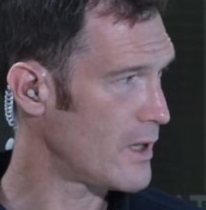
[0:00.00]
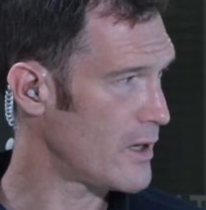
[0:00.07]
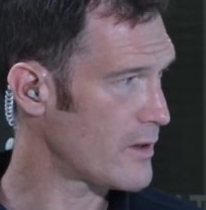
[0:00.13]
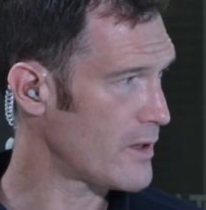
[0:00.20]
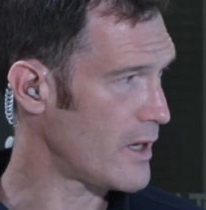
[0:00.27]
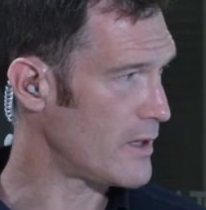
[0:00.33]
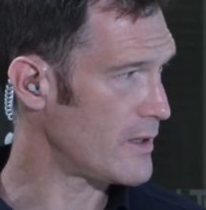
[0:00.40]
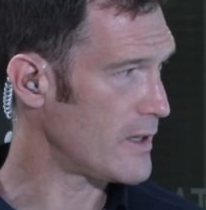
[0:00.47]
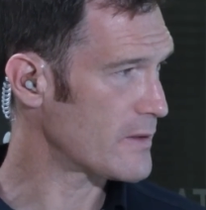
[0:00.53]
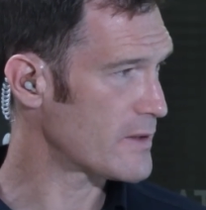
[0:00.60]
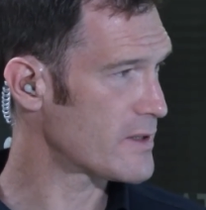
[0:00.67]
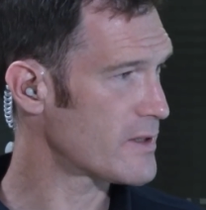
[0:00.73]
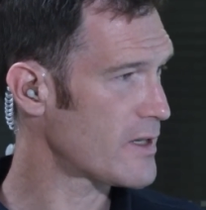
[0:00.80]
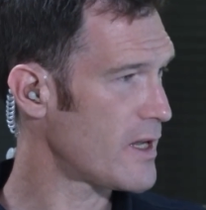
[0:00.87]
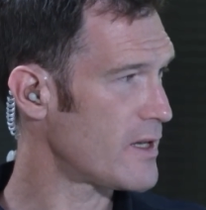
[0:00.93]
Okay, now
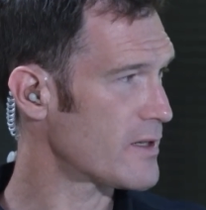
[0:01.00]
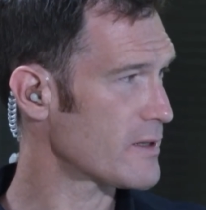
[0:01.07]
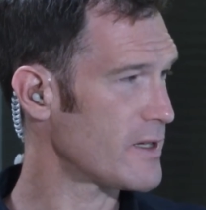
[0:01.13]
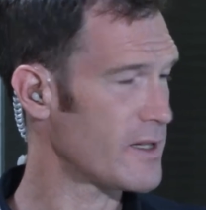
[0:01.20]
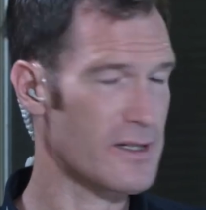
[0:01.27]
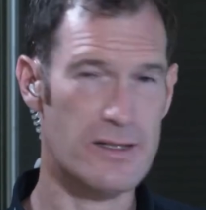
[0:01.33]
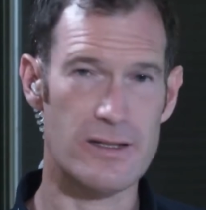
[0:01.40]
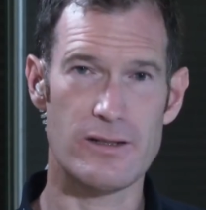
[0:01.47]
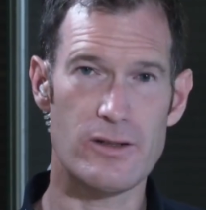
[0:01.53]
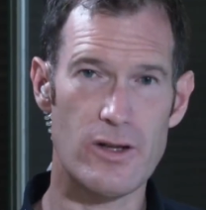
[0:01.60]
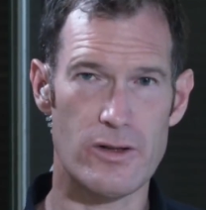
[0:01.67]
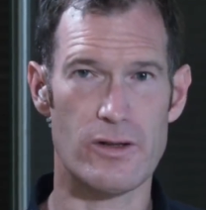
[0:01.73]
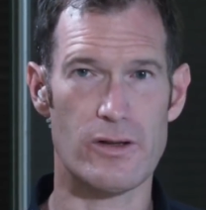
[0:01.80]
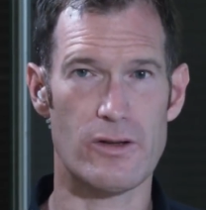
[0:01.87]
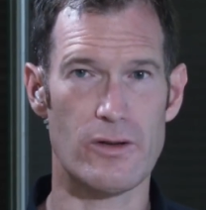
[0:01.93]
start is
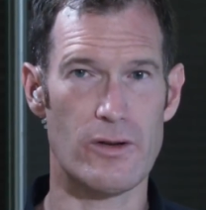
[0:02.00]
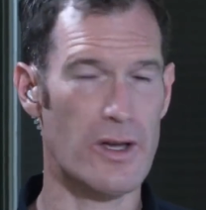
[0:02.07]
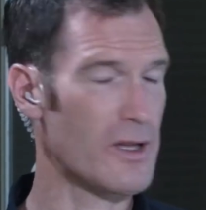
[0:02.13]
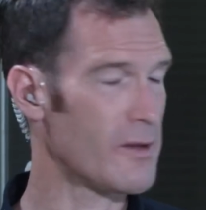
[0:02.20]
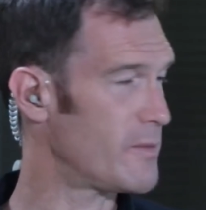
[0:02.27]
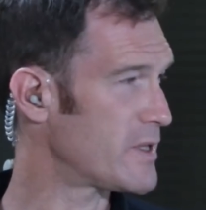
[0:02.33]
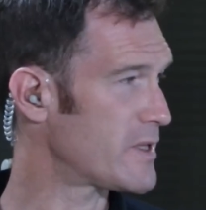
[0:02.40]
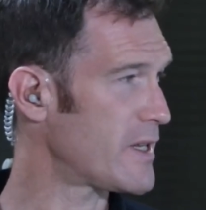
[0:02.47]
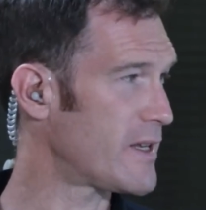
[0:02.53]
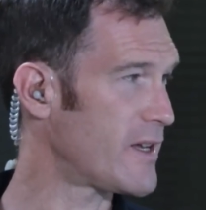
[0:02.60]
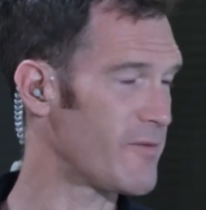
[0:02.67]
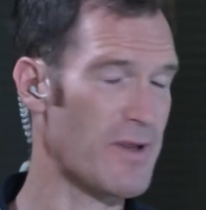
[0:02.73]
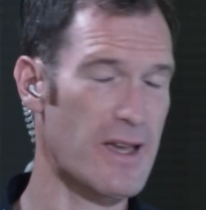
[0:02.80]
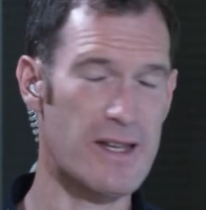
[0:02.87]
not Nagoya, a mistake I've